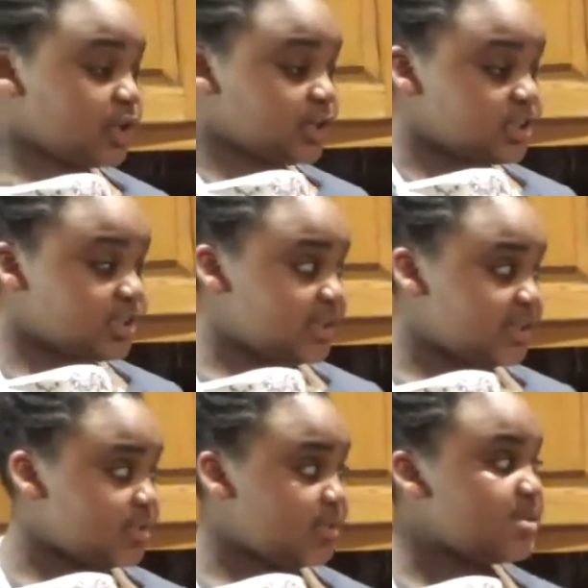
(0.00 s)
gonna just let
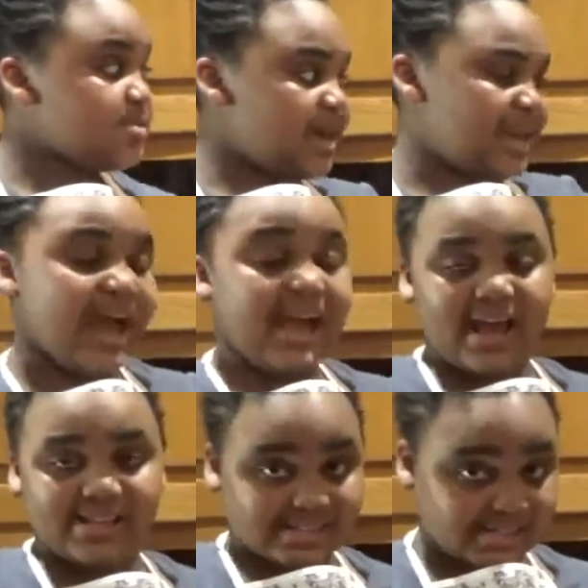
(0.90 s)
this raise. And I
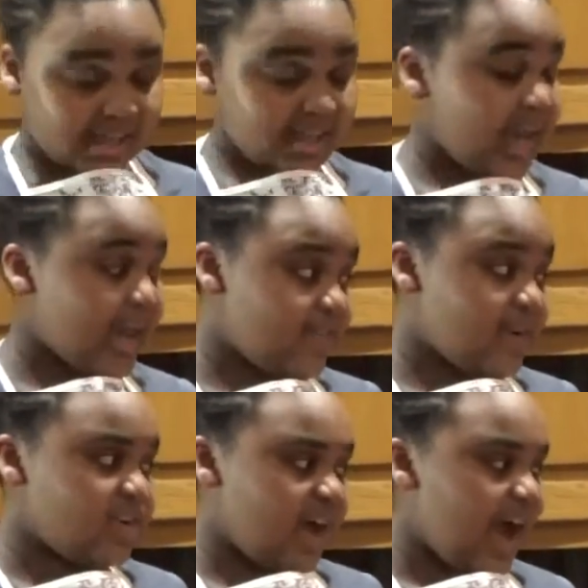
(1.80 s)
said I have it
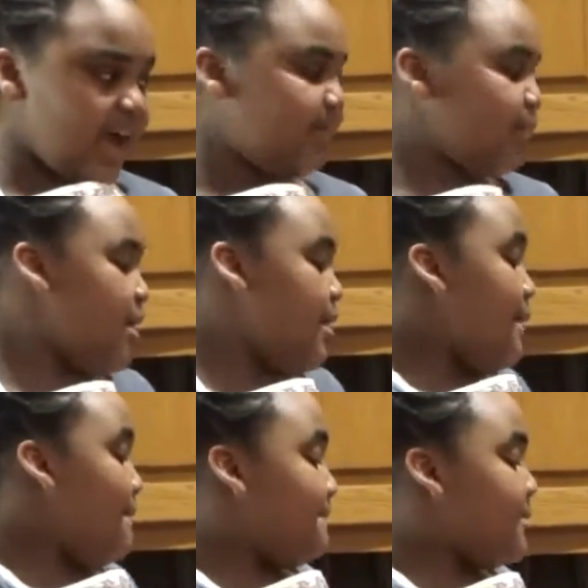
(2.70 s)
on high.
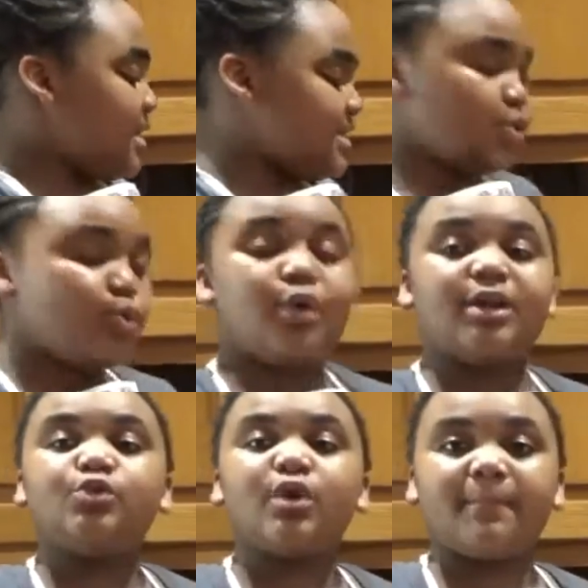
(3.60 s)
But
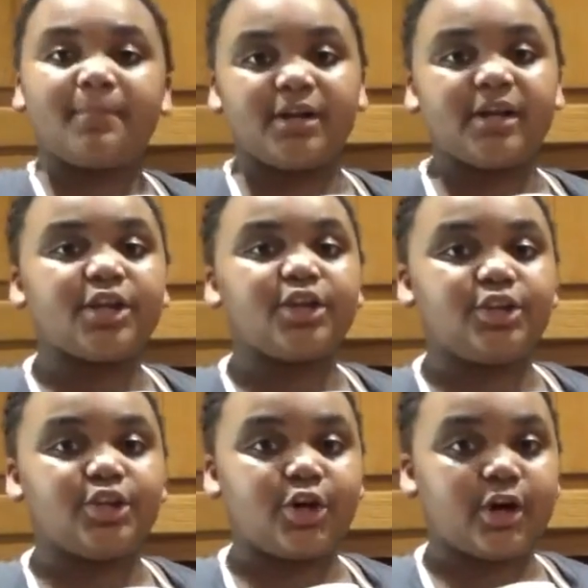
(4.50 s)
when you are putting
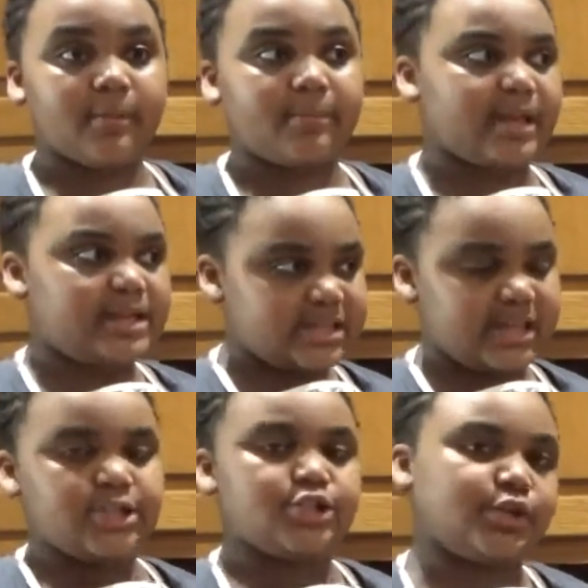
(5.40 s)
your
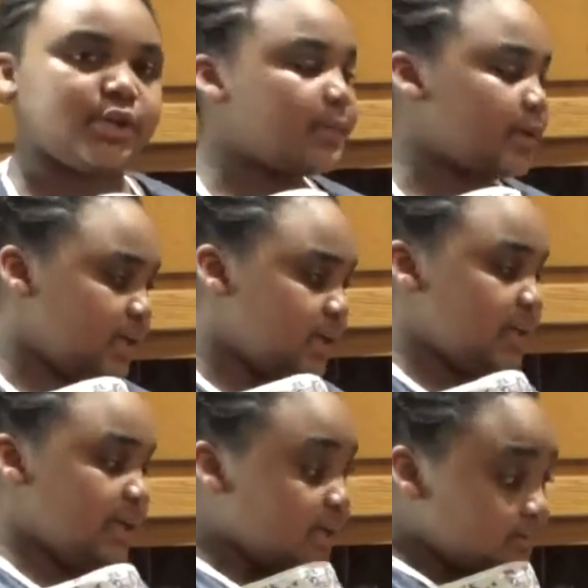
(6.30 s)
plantains or your banana
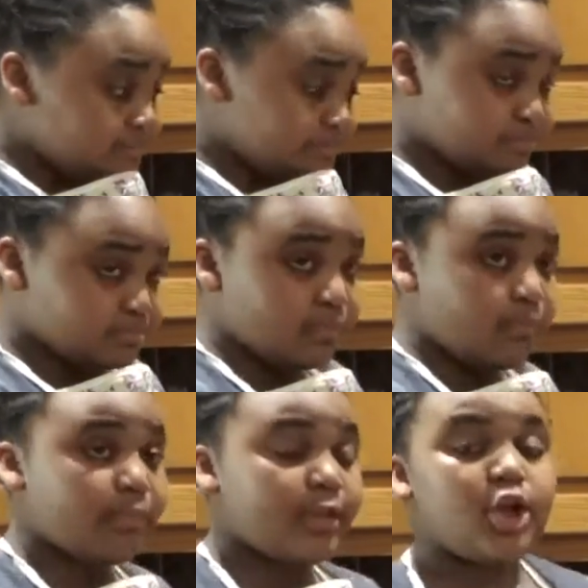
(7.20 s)
in,
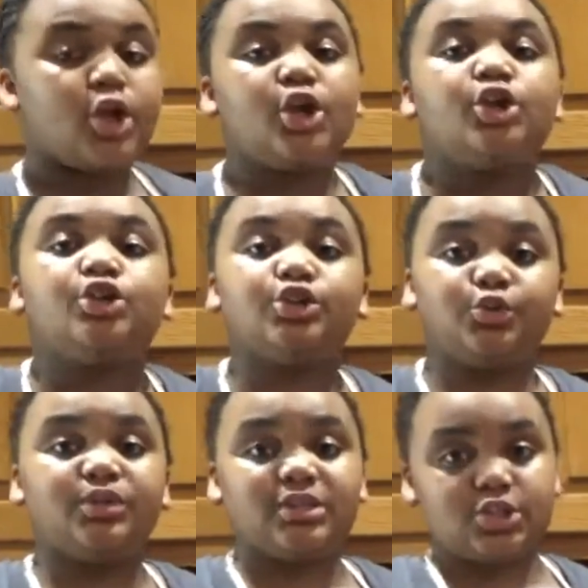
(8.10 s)
you
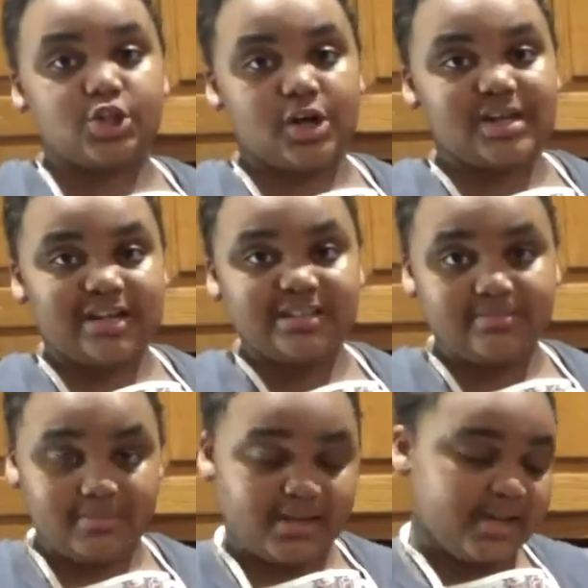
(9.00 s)
need to turn it down to
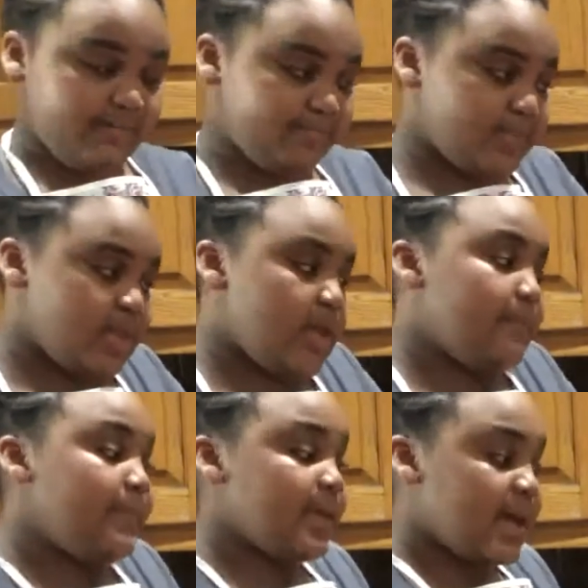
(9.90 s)
medium,
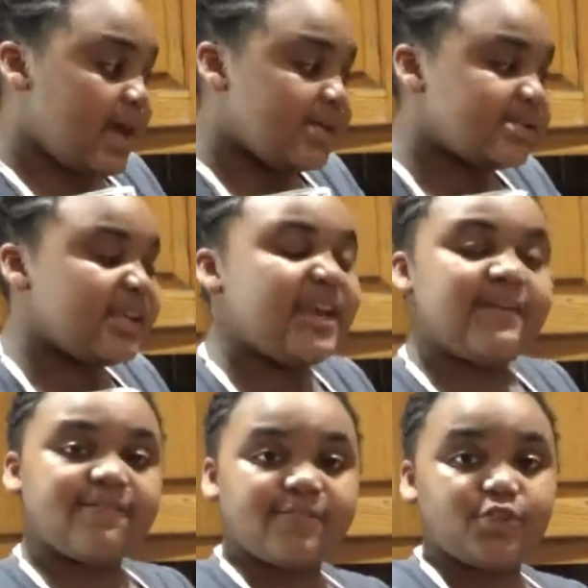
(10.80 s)
because
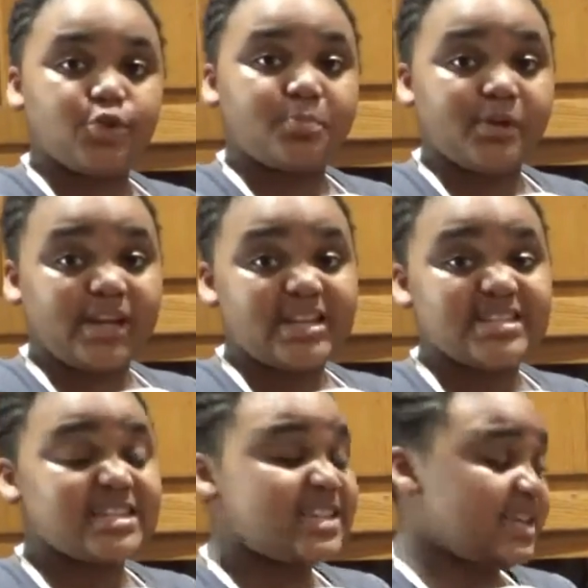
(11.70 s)
if you
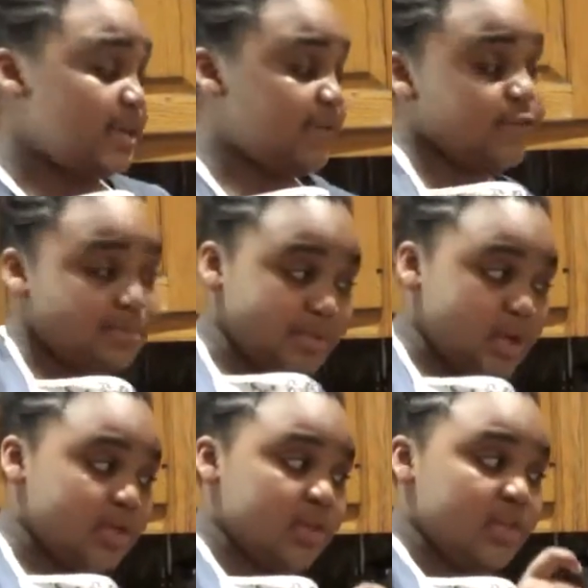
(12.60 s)

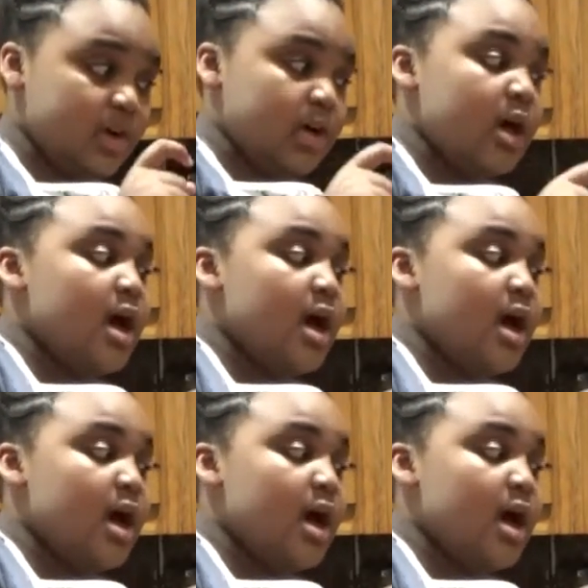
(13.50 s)
put the